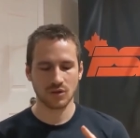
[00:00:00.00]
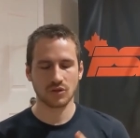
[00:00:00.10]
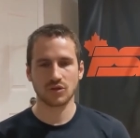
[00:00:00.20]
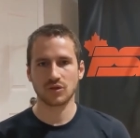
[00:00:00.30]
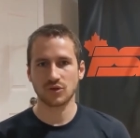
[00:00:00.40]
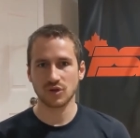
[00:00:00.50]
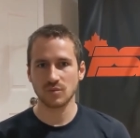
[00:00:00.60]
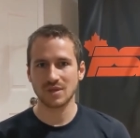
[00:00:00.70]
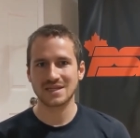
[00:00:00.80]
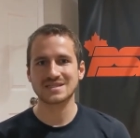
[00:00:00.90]
30
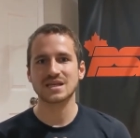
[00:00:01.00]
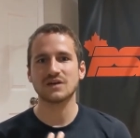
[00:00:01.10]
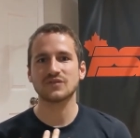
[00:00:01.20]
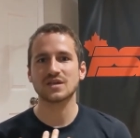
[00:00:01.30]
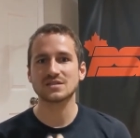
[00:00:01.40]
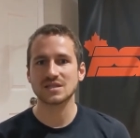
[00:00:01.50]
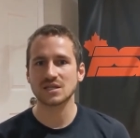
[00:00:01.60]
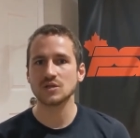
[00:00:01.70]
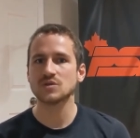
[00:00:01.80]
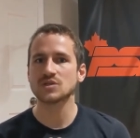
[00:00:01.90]
minutes of
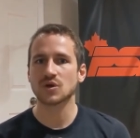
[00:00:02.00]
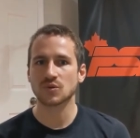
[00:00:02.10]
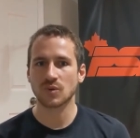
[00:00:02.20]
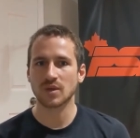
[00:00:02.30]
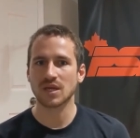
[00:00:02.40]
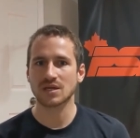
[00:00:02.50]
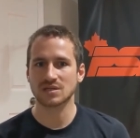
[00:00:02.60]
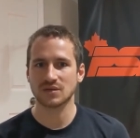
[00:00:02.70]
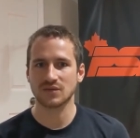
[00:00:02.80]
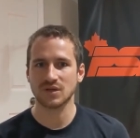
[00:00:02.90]
continuous aerobic
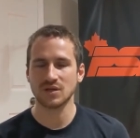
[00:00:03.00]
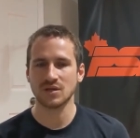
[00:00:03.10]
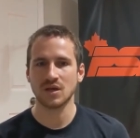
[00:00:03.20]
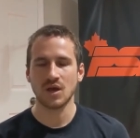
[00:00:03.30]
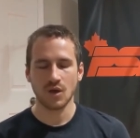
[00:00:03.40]
activity,